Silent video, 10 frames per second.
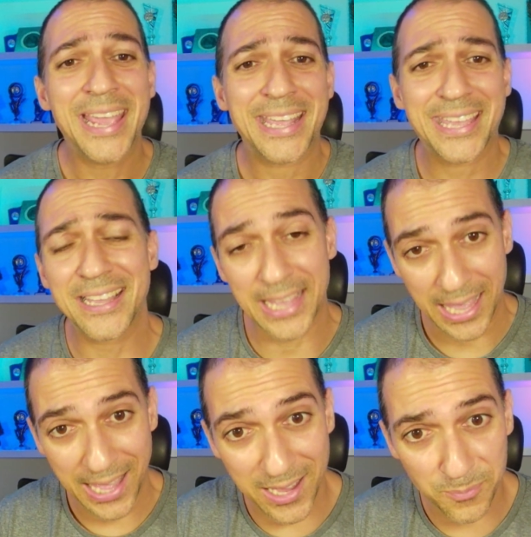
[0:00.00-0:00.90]
can
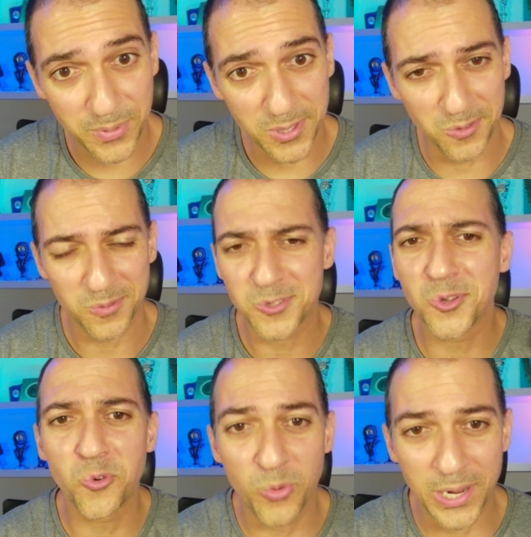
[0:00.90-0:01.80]
help you to
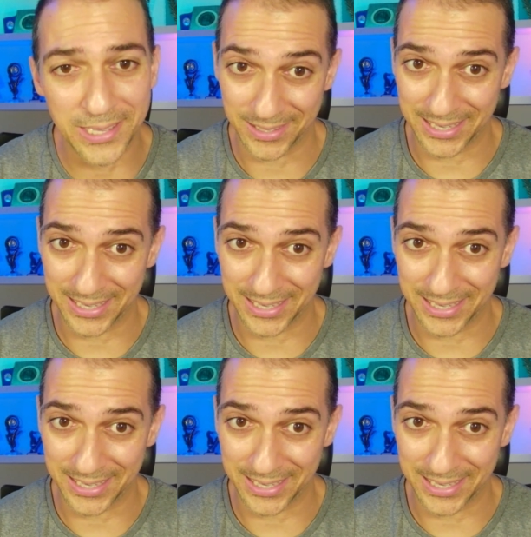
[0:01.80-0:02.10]
win